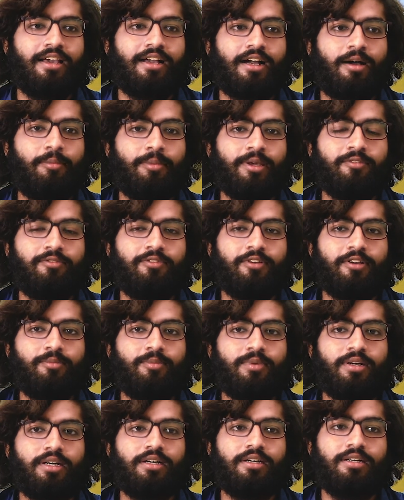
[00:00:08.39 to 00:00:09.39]
Coming
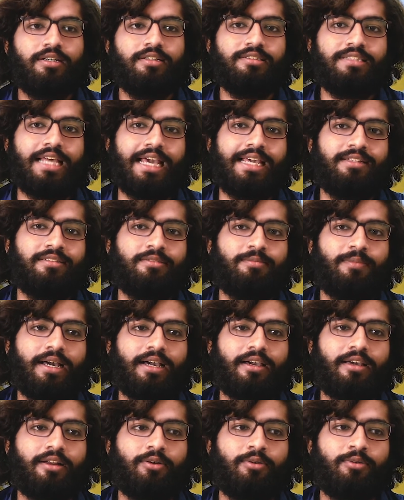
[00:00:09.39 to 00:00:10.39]
from a science
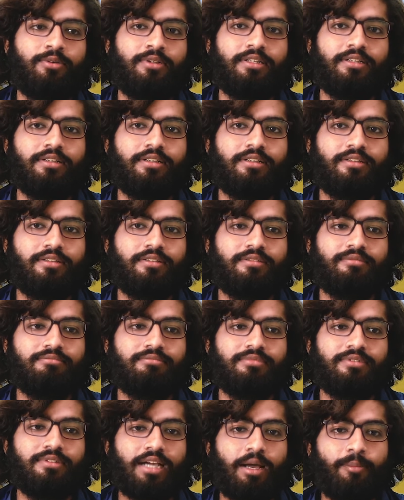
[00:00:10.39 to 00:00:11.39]
background,
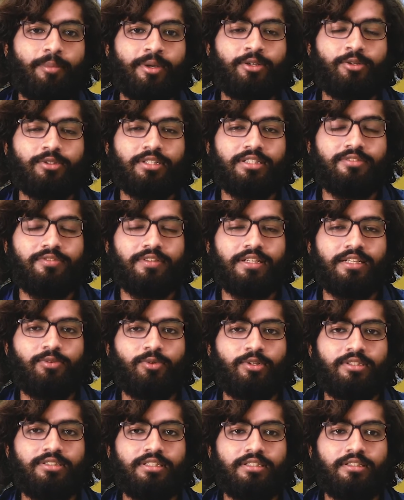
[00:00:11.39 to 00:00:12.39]
coming to this field
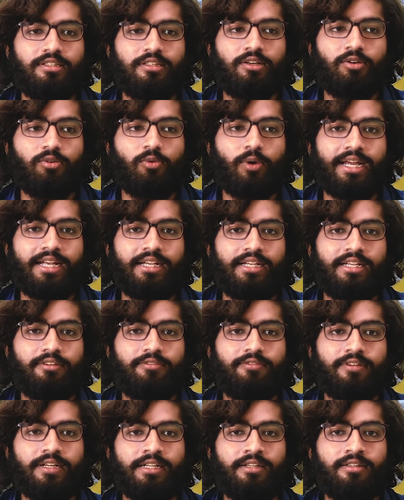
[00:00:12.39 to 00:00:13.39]
was a quite
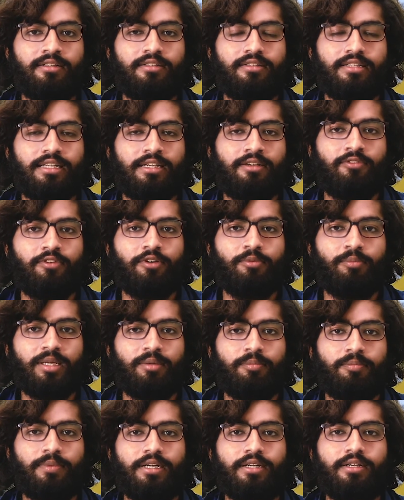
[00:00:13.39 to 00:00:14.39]
different thing for
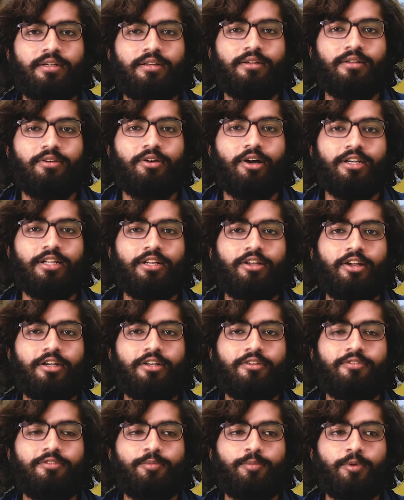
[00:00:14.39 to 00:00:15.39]
me, but got a lot
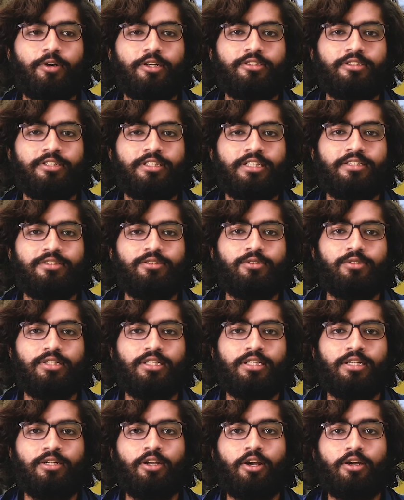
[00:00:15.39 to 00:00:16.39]
of opportunities to
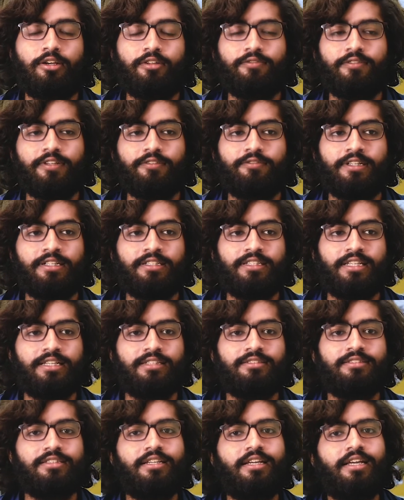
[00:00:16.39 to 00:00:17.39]
learn a lot of different
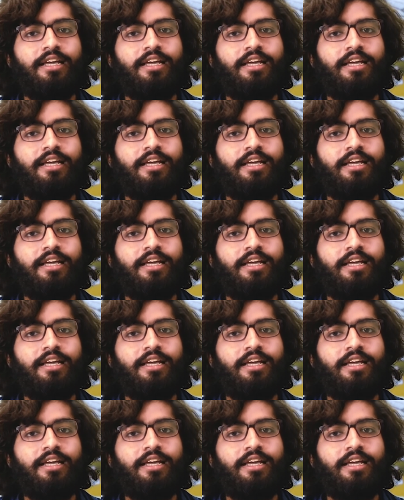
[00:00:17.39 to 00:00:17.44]
things